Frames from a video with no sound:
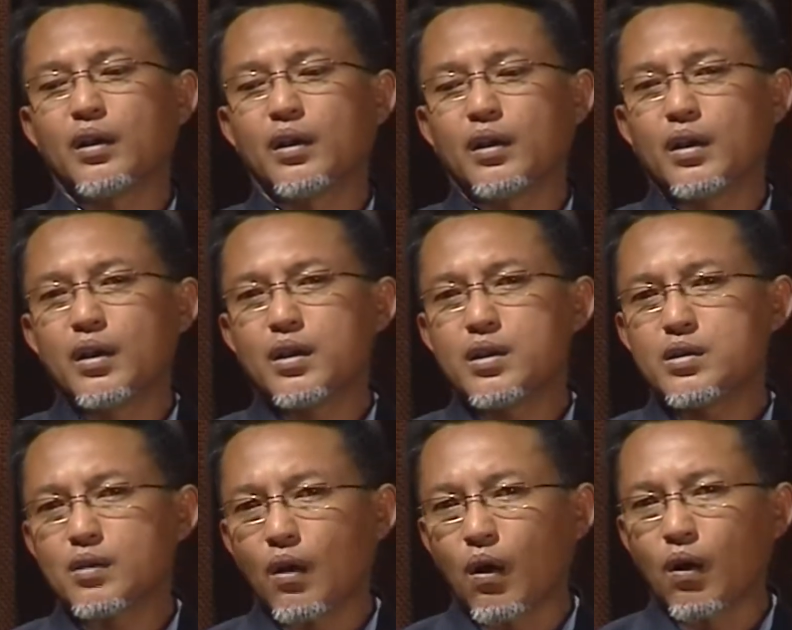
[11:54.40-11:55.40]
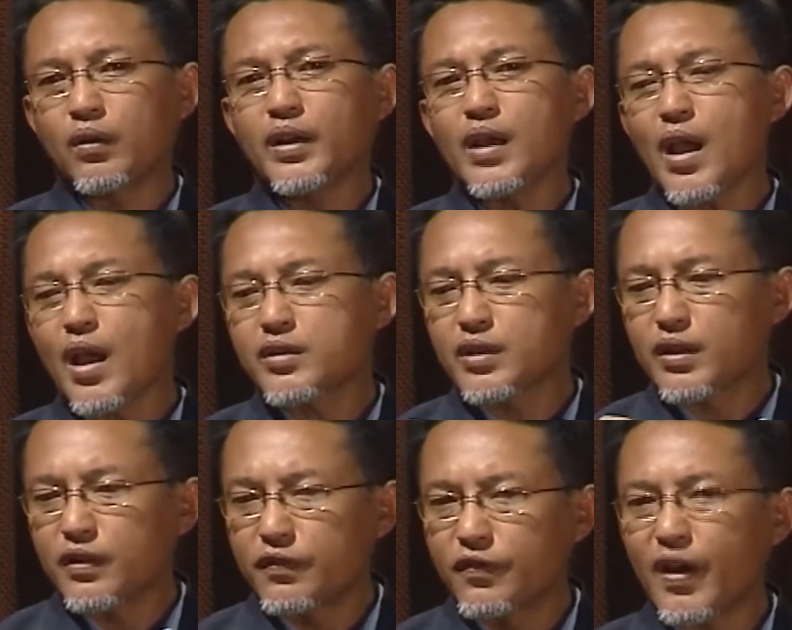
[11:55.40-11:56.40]
it is only as
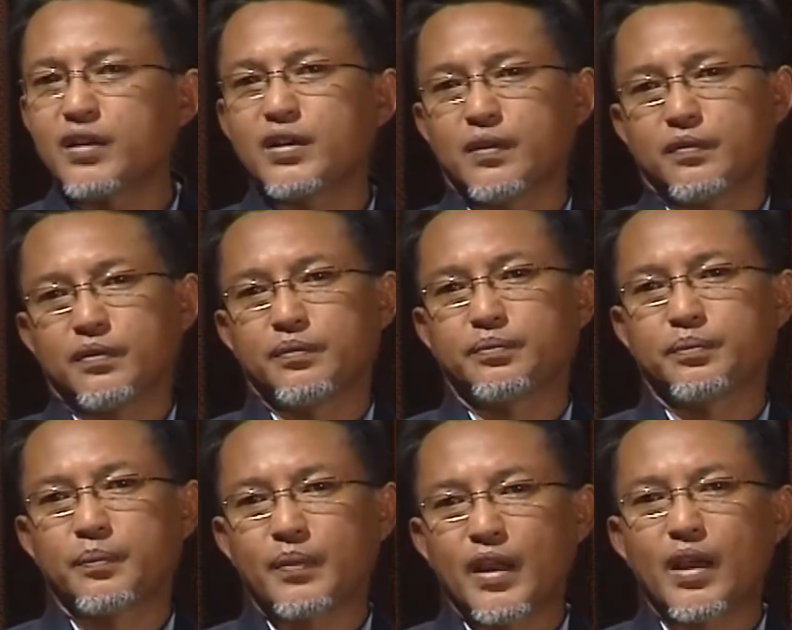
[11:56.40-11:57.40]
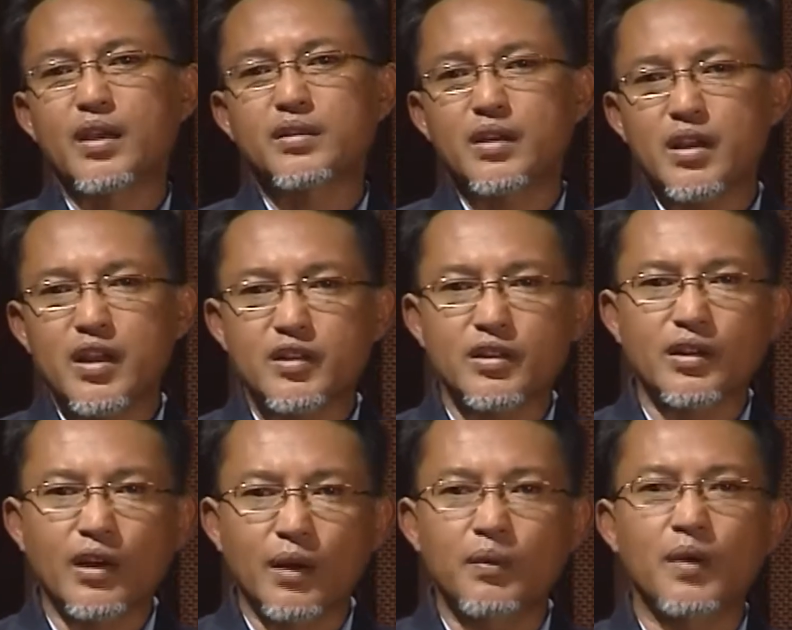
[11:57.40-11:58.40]
effective as its
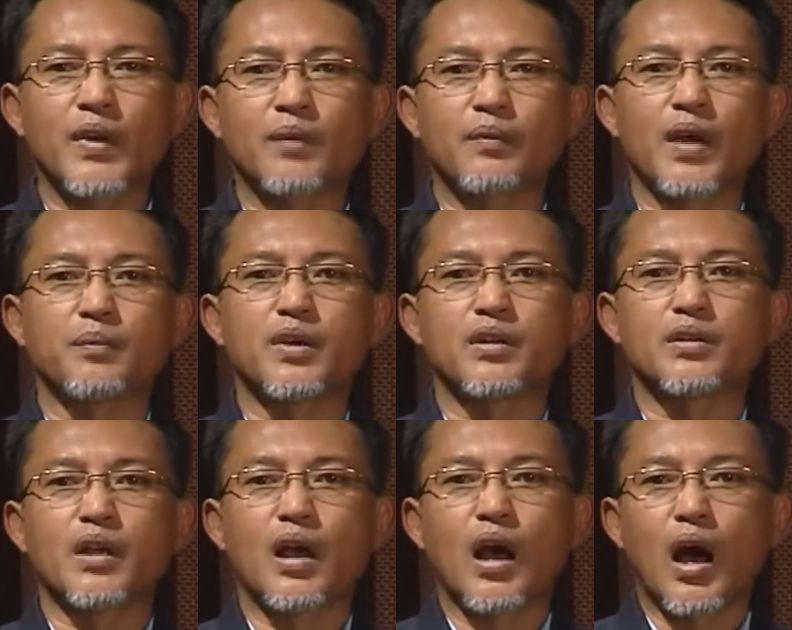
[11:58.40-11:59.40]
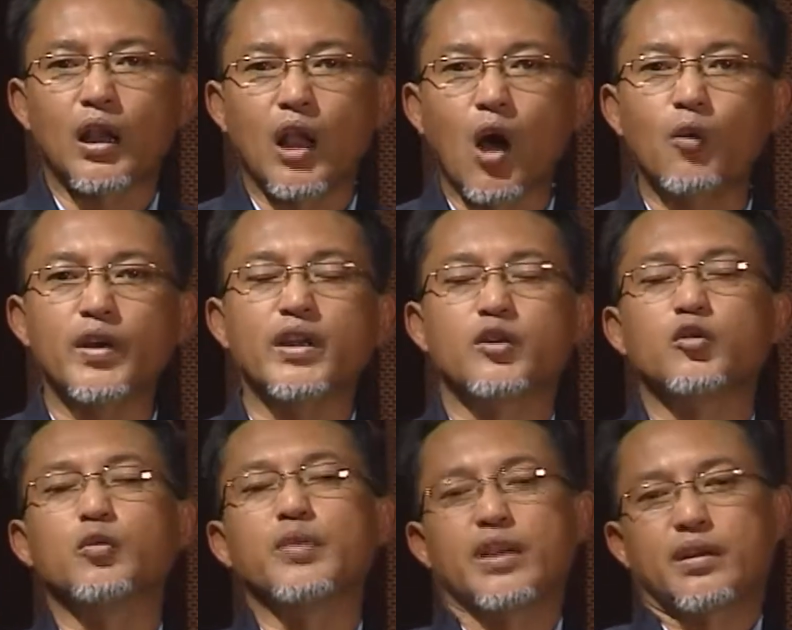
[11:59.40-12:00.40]
government members allow it to be.